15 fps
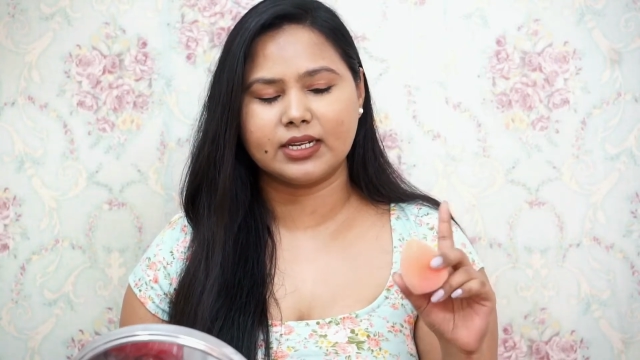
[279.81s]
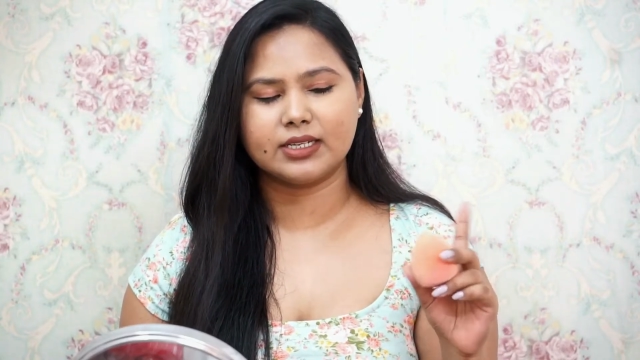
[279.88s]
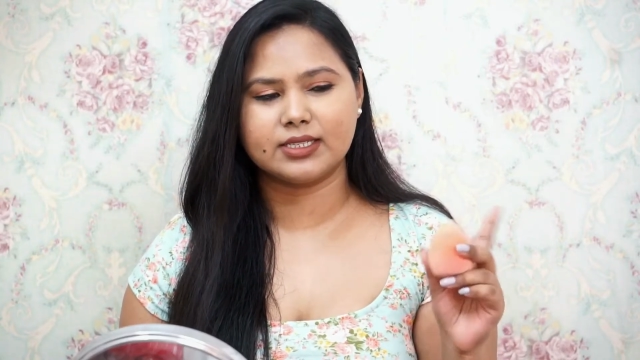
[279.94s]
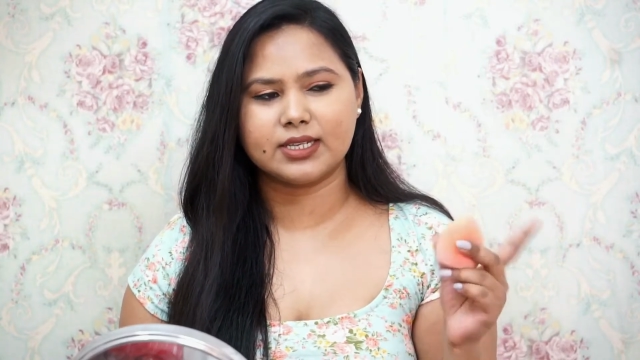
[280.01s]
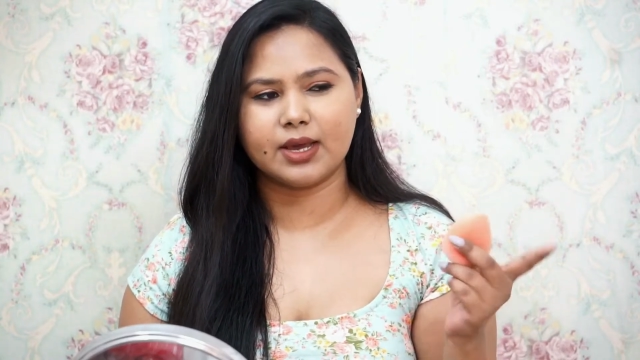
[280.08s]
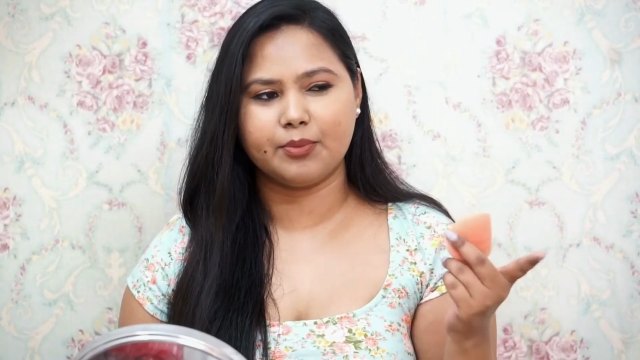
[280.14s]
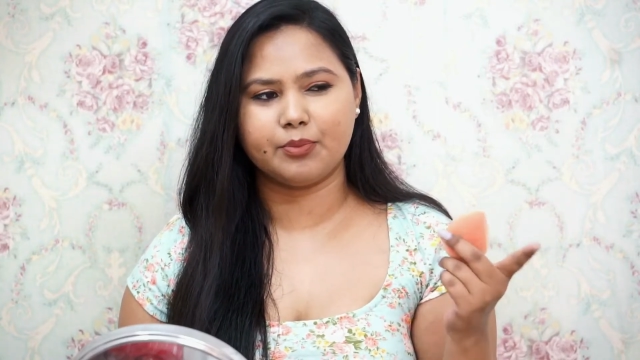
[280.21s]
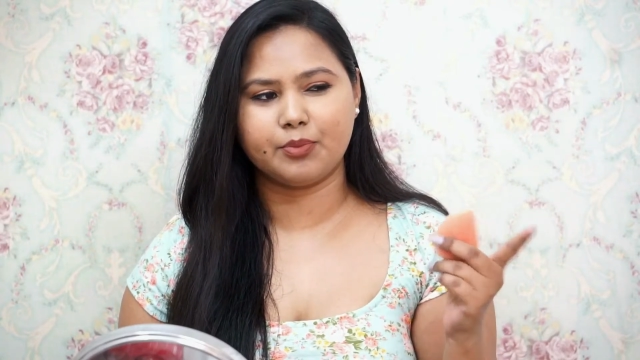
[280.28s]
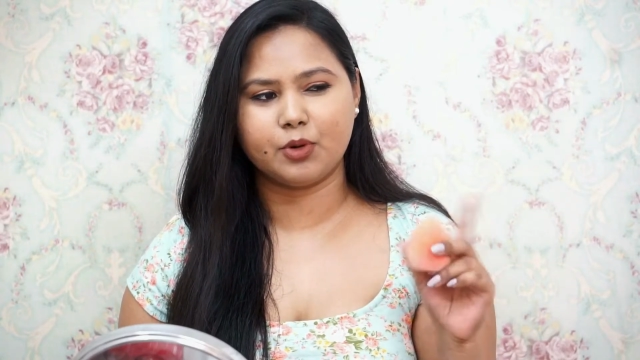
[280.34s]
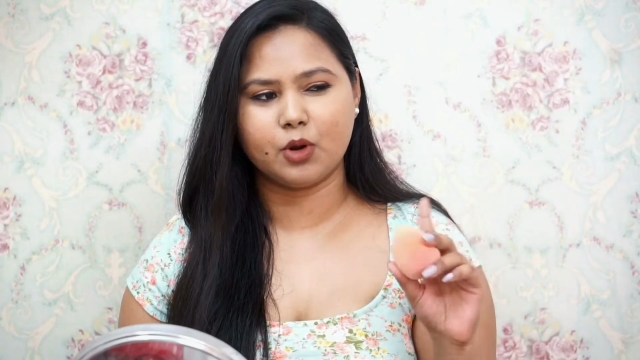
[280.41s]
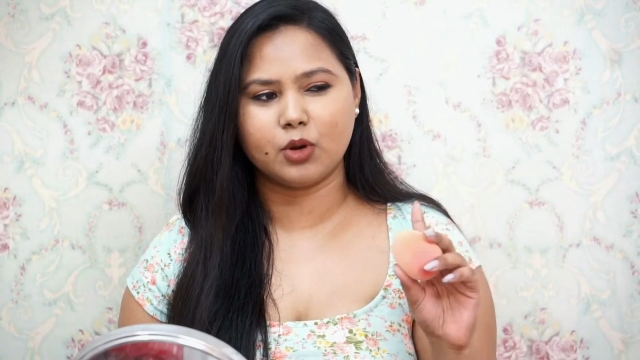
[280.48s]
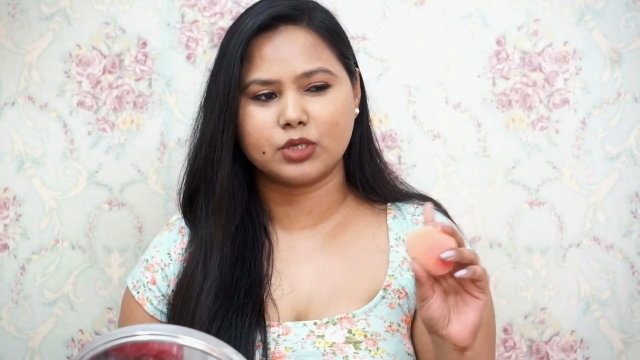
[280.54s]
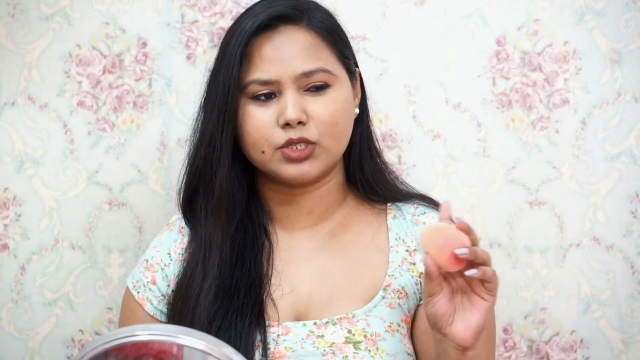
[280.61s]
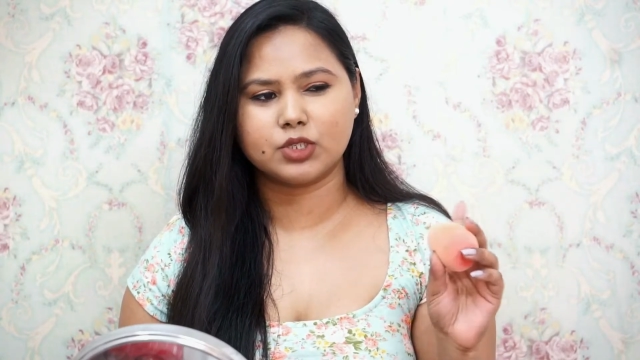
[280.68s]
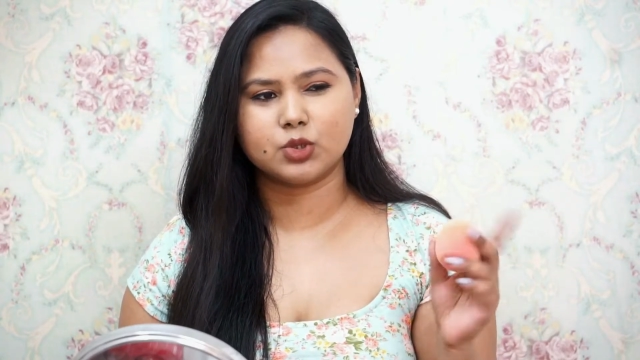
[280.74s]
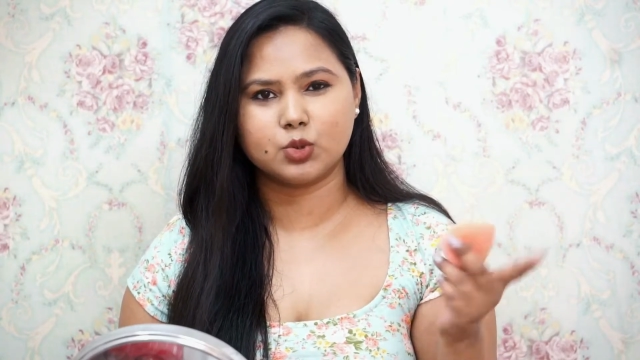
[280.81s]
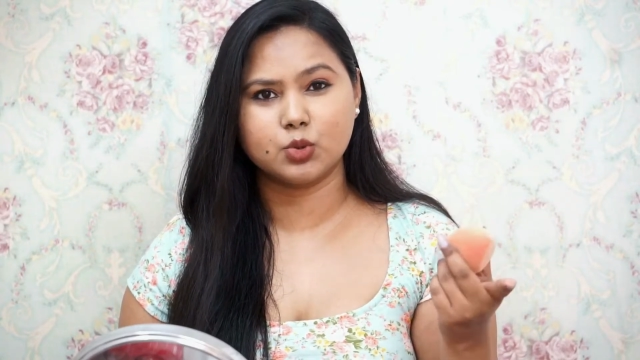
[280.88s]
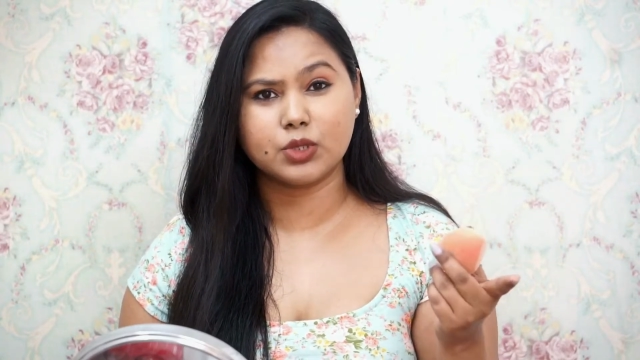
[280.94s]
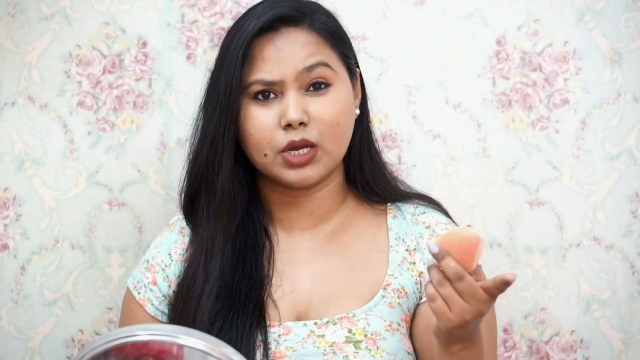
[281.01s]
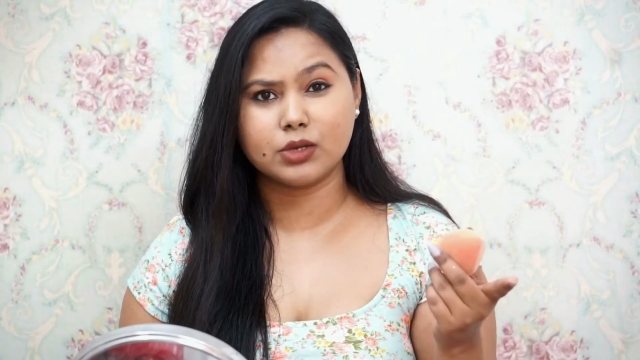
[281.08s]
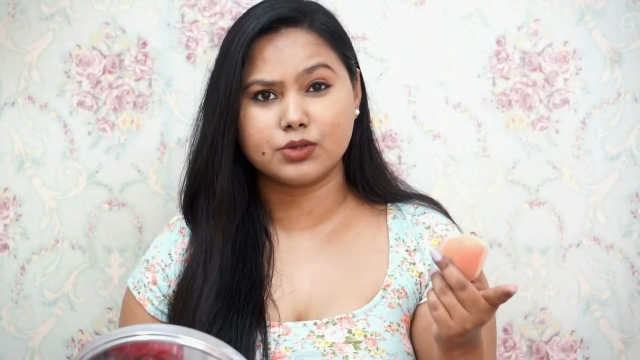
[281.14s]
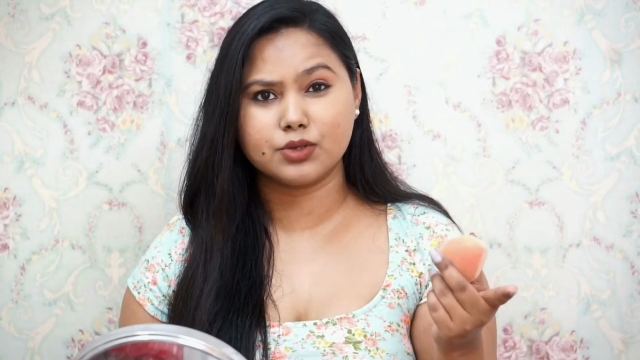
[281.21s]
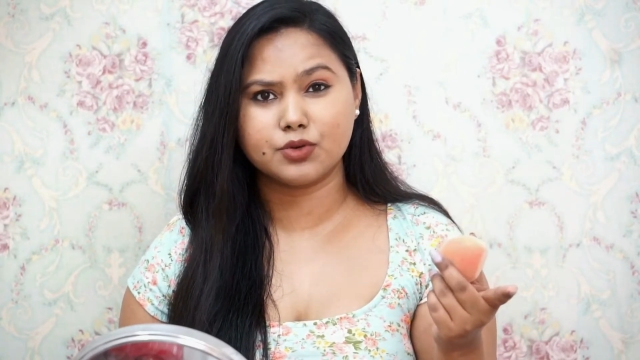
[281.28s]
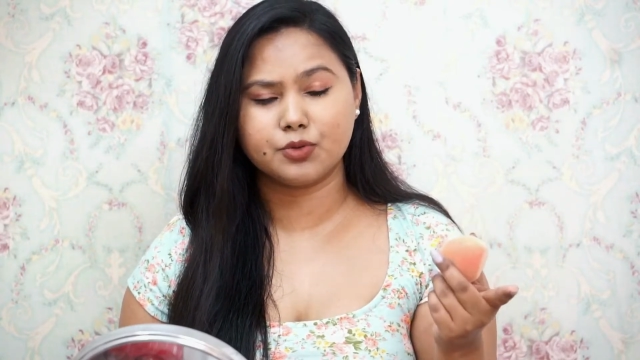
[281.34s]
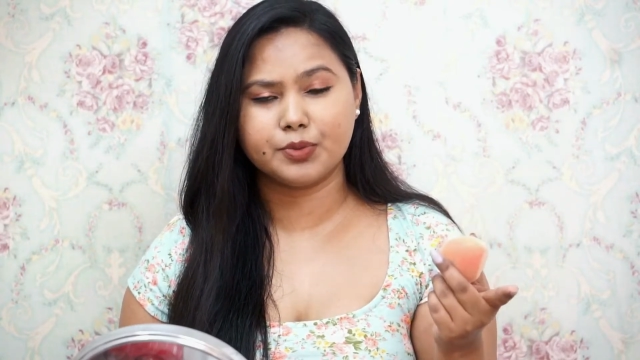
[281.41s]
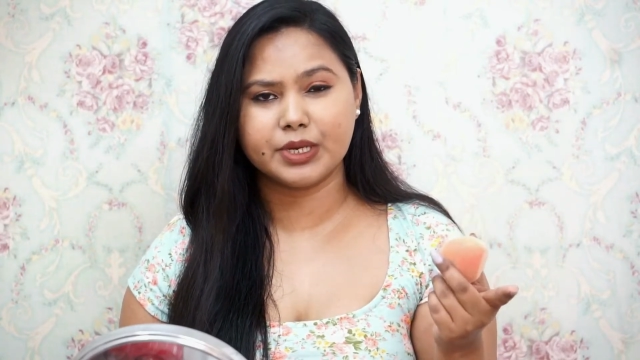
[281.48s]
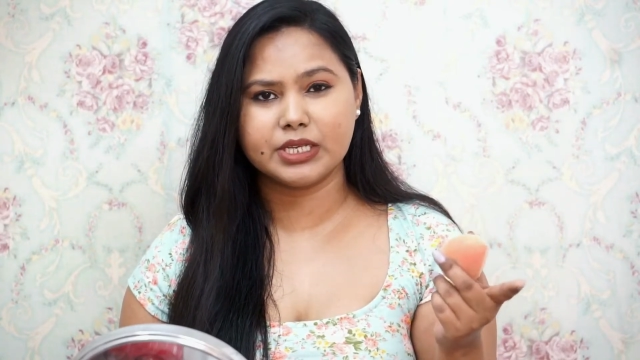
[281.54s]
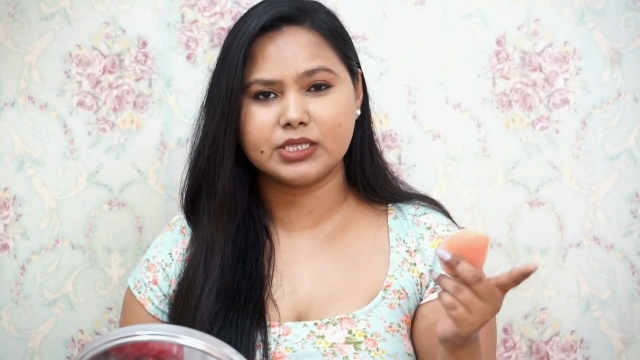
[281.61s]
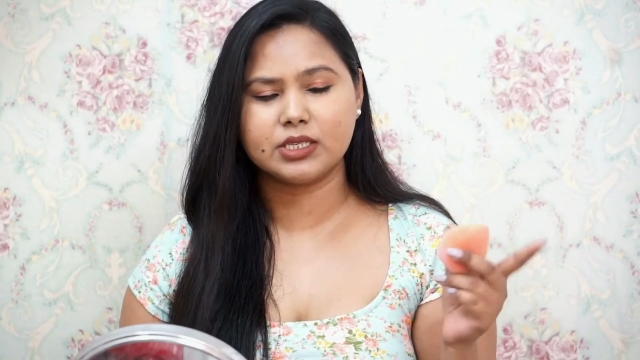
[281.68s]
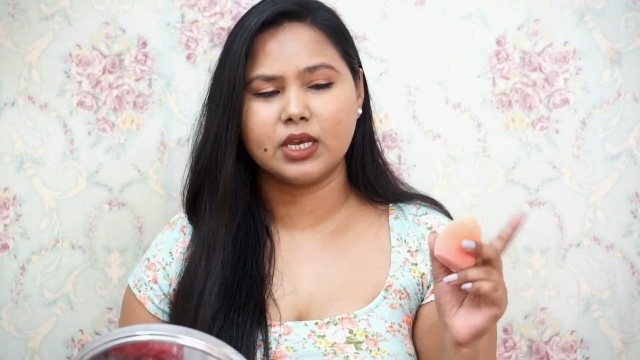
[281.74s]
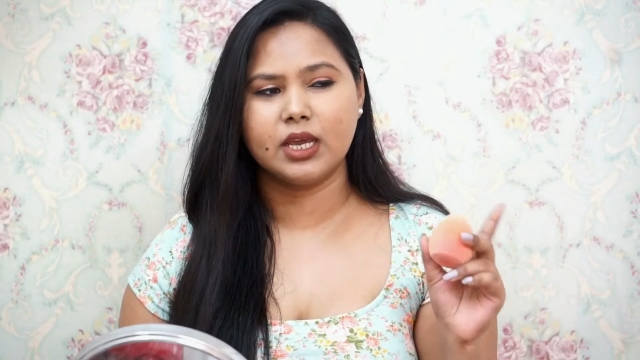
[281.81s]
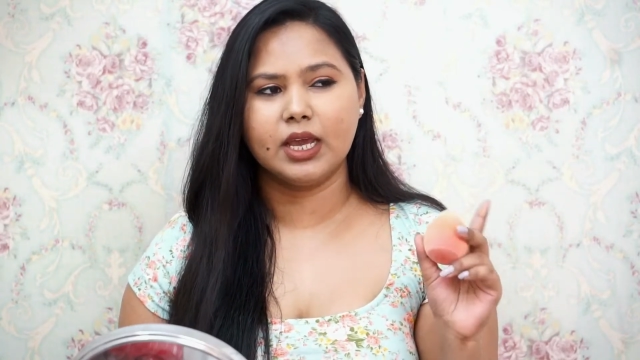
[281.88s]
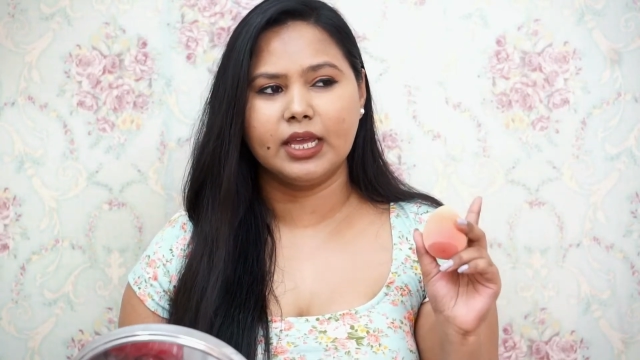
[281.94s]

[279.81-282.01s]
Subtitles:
is approx 2000 rupees.